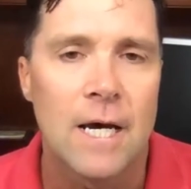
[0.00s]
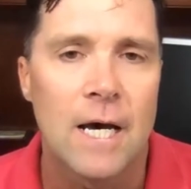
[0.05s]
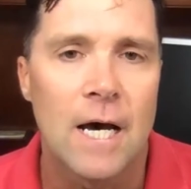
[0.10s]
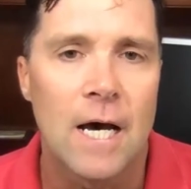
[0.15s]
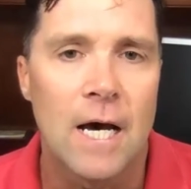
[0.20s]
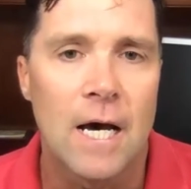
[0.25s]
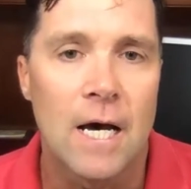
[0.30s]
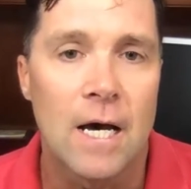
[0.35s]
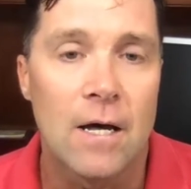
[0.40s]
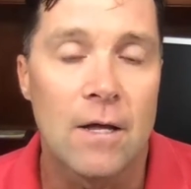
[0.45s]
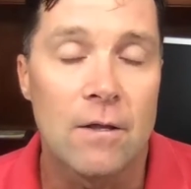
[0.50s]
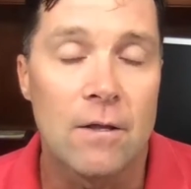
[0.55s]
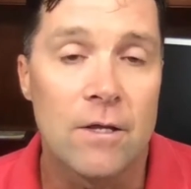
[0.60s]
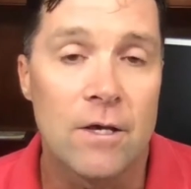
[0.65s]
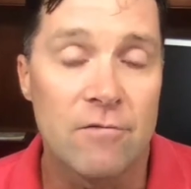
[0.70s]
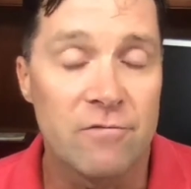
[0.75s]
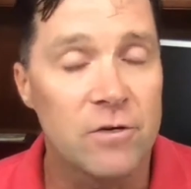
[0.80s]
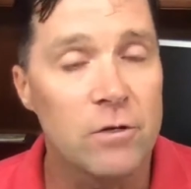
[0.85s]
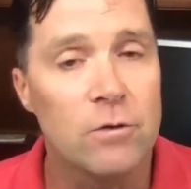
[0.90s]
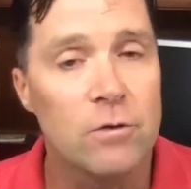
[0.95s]
Uh,
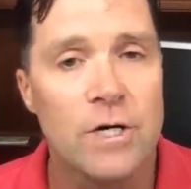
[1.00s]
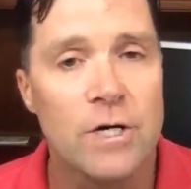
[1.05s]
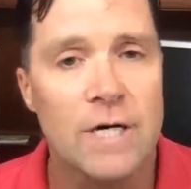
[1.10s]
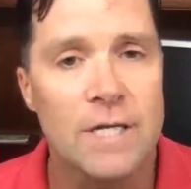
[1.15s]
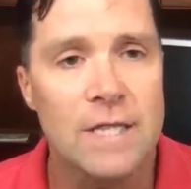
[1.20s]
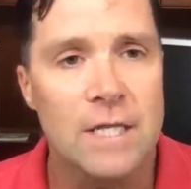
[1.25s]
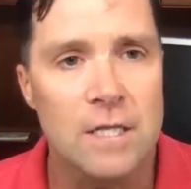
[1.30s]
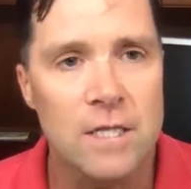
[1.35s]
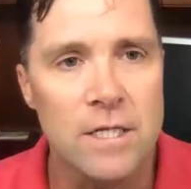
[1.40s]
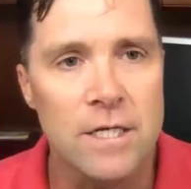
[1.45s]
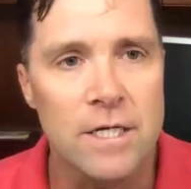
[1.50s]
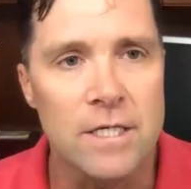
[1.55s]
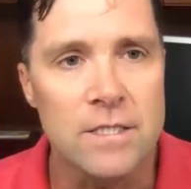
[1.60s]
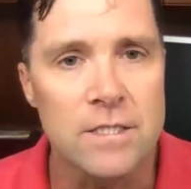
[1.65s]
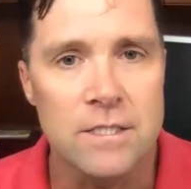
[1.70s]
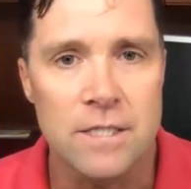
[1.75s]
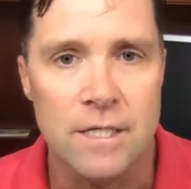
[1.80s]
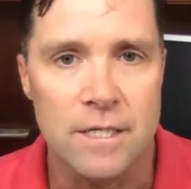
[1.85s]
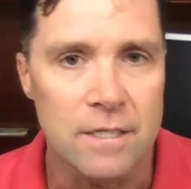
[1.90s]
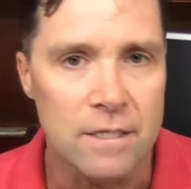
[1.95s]
if you at the
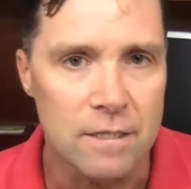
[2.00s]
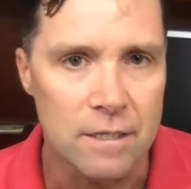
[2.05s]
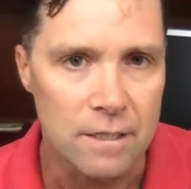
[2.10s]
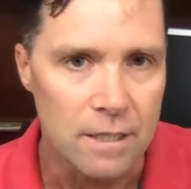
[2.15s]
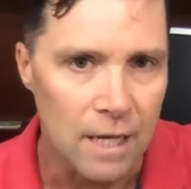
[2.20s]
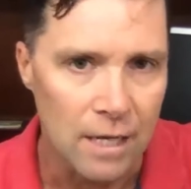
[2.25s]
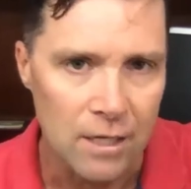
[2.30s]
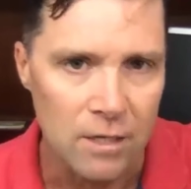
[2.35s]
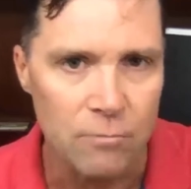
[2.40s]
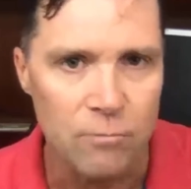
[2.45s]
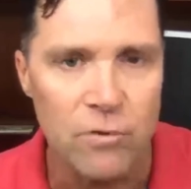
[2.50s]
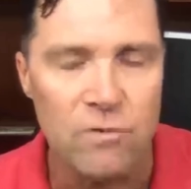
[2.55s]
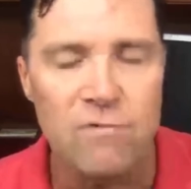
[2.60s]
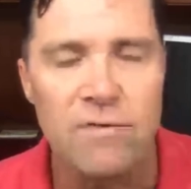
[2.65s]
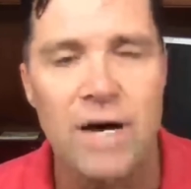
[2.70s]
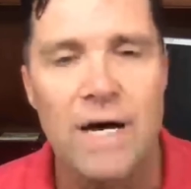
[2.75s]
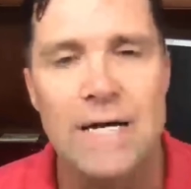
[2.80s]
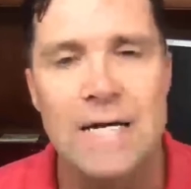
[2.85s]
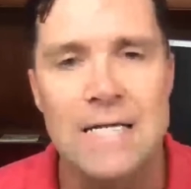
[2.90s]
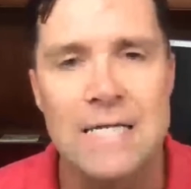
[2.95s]
list, and I can
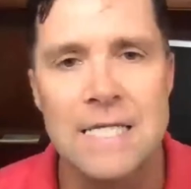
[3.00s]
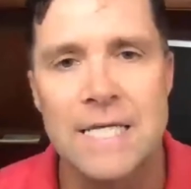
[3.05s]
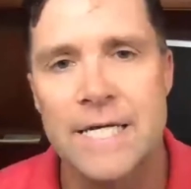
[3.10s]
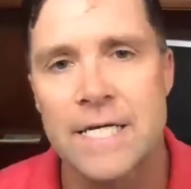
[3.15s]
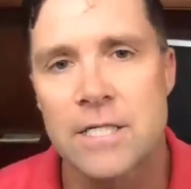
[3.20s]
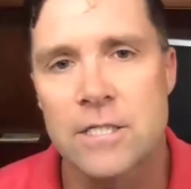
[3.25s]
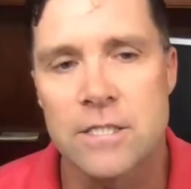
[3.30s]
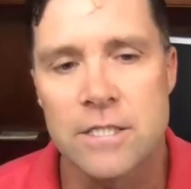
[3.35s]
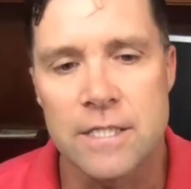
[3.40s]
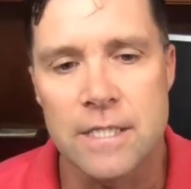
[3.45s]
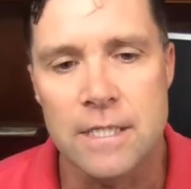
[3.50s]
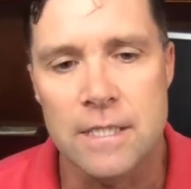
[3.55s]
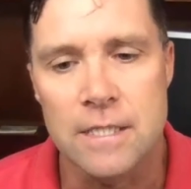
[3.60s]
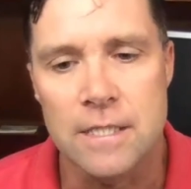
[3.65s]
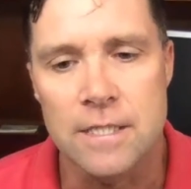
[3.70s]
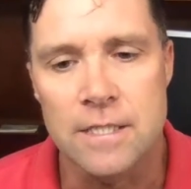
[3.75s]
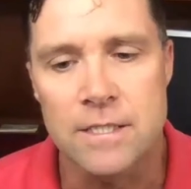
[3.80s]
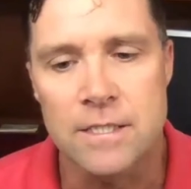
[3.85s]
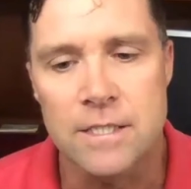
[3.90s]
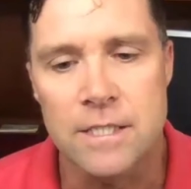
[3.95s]
provide a link to the
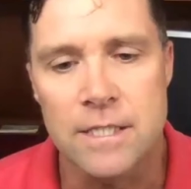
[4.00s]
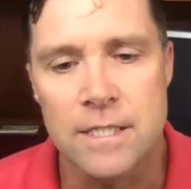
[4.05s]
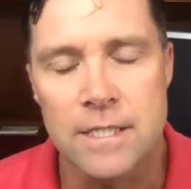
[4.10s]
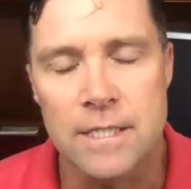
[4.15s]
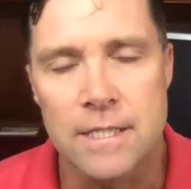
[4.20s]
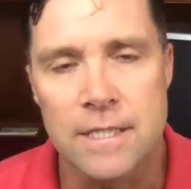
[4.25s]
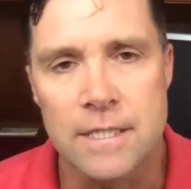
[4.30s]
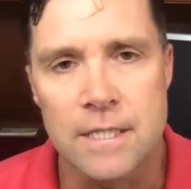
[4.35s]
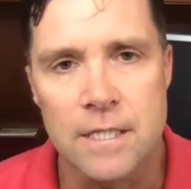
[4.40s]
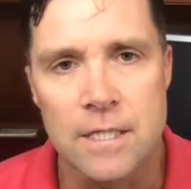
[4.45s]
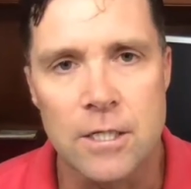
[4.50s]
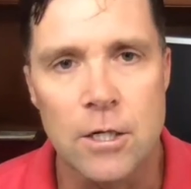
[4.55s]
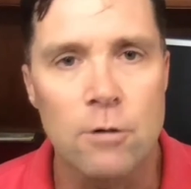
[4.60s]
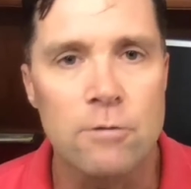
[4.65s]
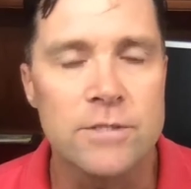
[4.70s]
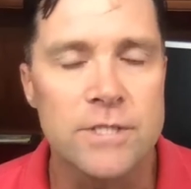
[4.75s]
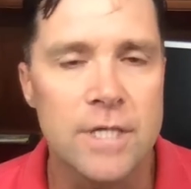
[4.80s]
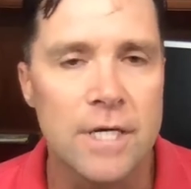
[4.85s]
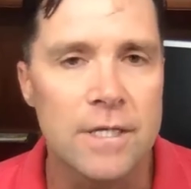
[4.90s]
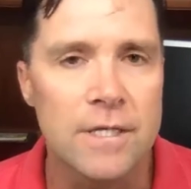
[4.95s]
list in the
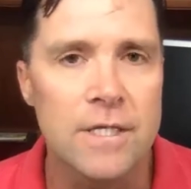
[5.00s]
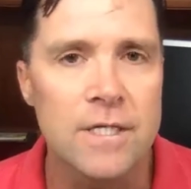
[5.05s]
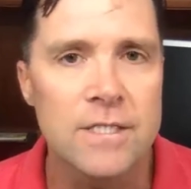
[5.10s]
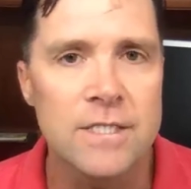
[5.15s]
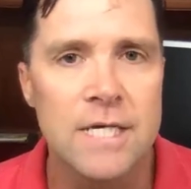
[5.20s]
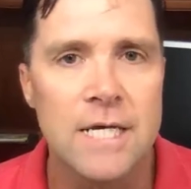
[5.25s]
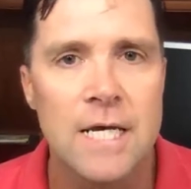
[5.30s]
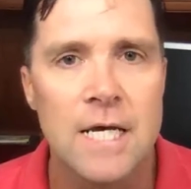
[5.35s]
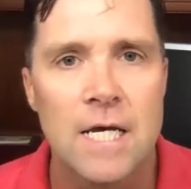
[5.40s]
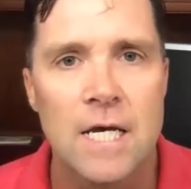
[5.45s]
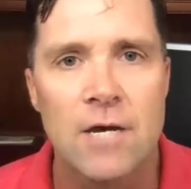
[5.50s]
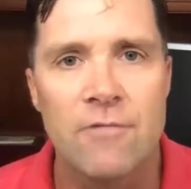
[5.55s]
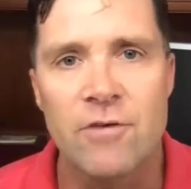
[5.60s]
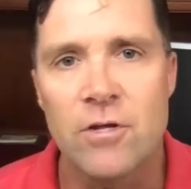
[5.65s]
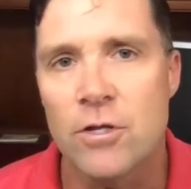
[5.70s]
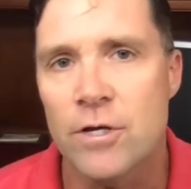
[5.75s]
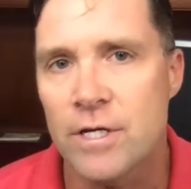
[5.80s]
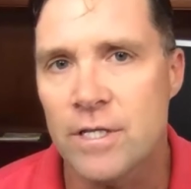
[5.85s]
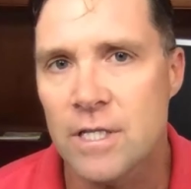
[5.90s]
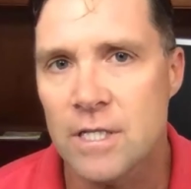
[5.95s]
notes on this, if
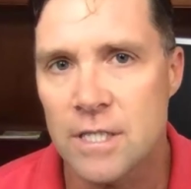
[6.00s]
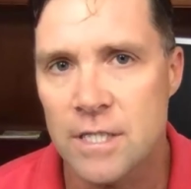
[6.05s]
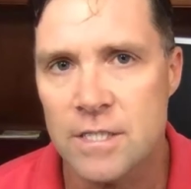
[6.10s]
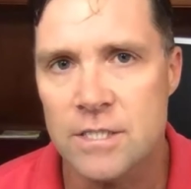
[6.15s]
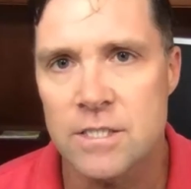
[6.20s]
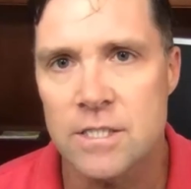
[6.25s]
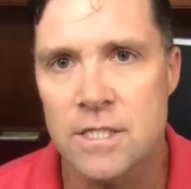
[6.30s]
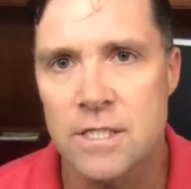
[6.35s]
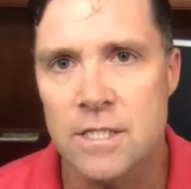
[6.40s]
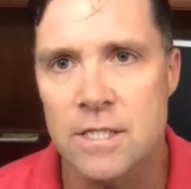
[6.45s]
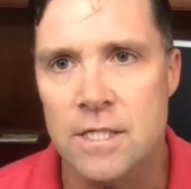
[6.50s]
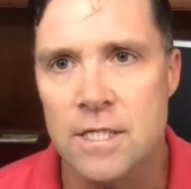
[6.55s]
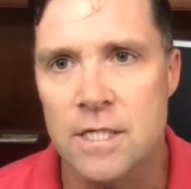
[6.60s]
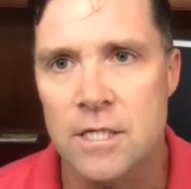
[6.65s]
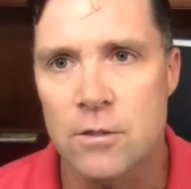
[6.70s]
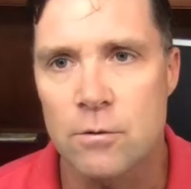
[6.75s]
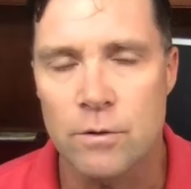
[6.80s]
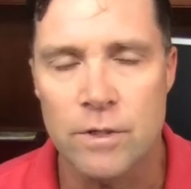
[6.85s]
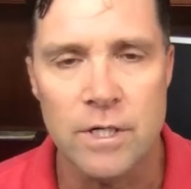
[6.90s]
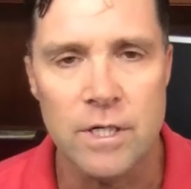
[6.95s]
you look at the list, the
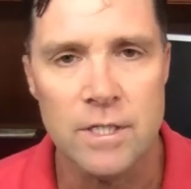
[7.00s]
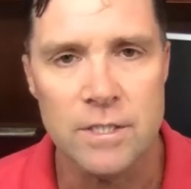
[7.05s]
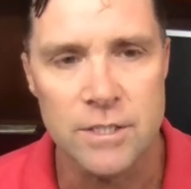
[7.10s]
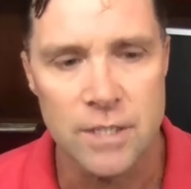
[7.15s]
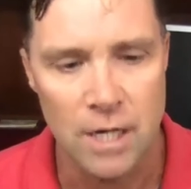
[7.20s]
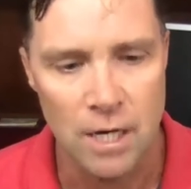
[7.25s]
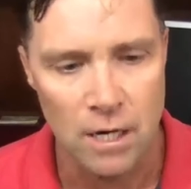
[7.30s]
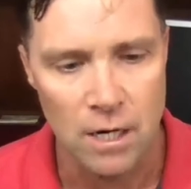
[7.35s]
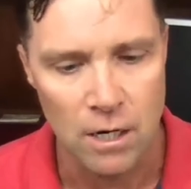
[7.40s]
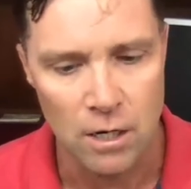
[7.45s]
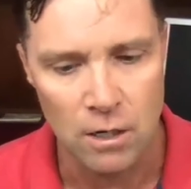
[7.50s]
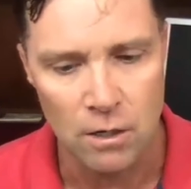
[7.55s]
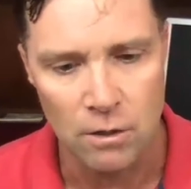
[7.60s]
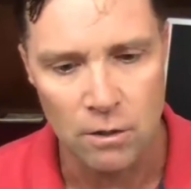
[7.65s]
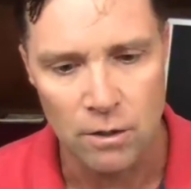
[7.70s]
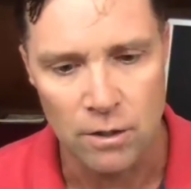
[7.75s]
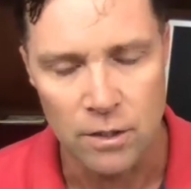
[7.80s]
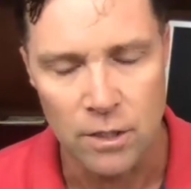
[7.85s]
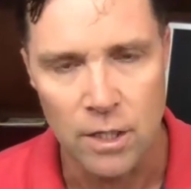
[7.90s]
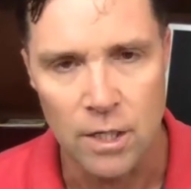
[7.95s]
ingredients
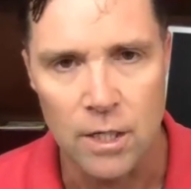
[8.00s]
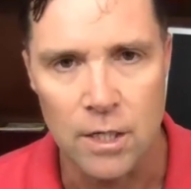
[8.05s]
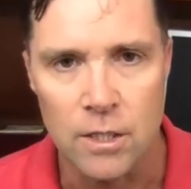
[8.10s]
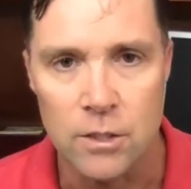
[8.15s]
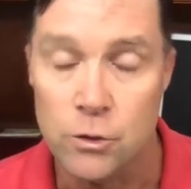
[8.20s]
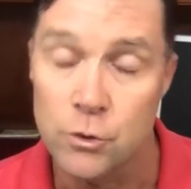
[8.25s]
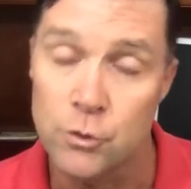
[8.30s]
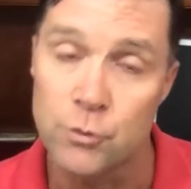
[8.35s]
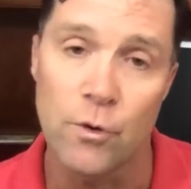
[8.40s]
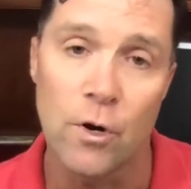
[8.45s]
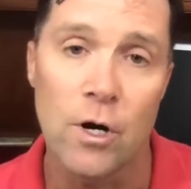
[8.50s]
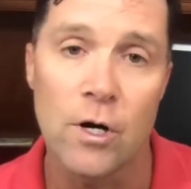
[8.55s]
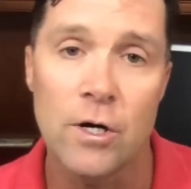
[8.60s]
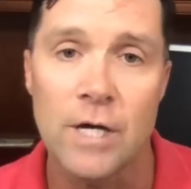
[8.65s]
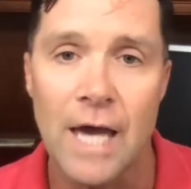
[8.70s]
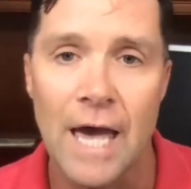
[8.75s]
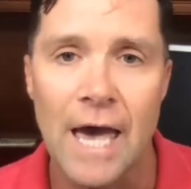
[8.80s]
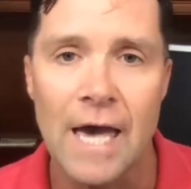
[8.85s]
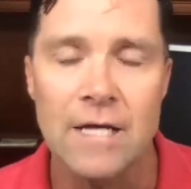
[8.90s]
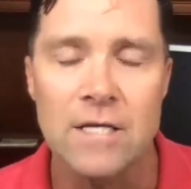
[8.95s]
are uh,
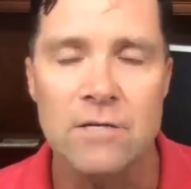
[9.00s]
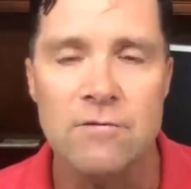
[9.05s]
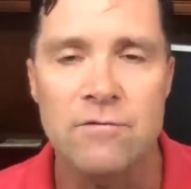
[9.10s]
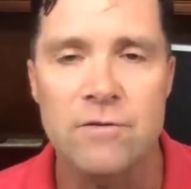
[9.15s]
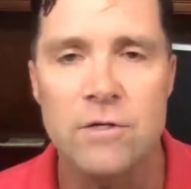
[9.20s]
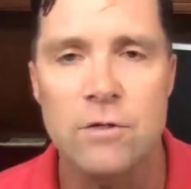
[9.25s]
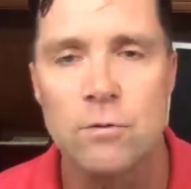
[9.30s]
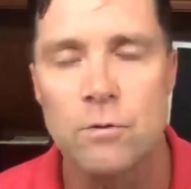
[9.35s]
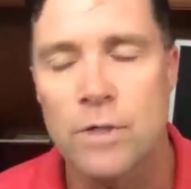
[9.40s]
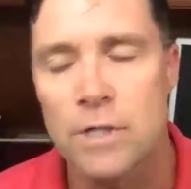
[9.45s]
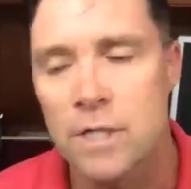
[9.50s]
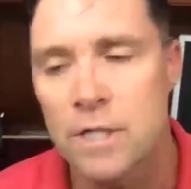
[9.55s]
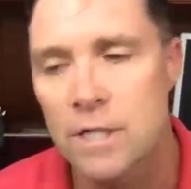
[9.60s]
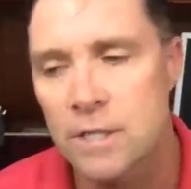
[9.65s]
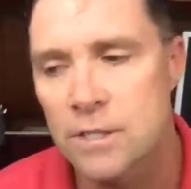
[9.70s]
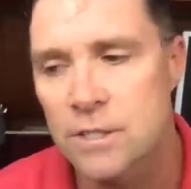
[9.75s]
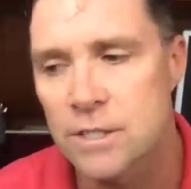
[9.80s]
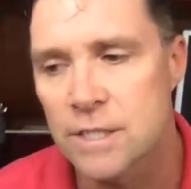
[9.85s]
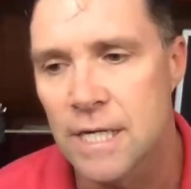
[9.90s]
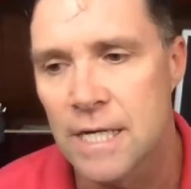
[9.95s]
drug active
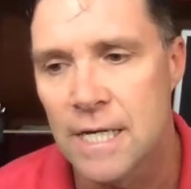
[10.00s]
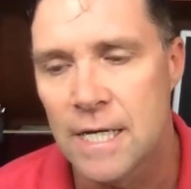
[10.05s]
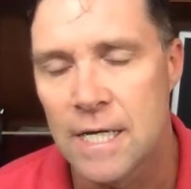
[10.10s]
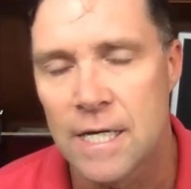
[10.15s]
ingredients.